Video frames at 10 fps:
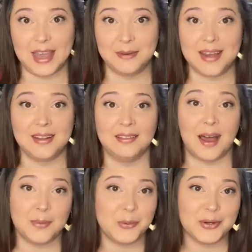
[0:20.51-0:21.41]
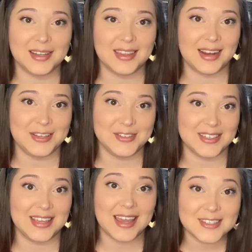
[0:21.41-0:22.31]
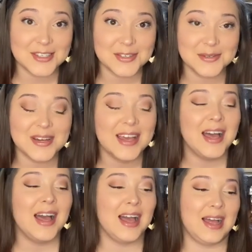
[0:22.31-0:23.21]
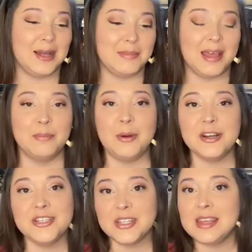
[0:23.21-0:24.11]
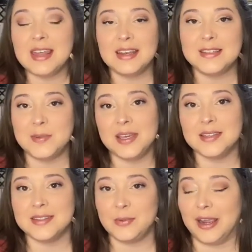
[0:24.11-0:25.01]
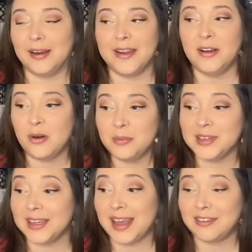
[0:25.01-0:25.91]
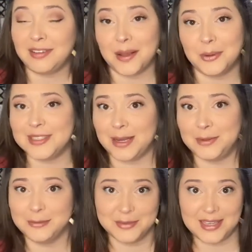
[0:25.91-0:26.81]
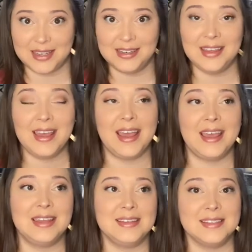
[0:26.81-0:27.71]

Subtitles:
I read a lot more than I usually get to, and partially that is because we are at home and I have a lot more time to read, and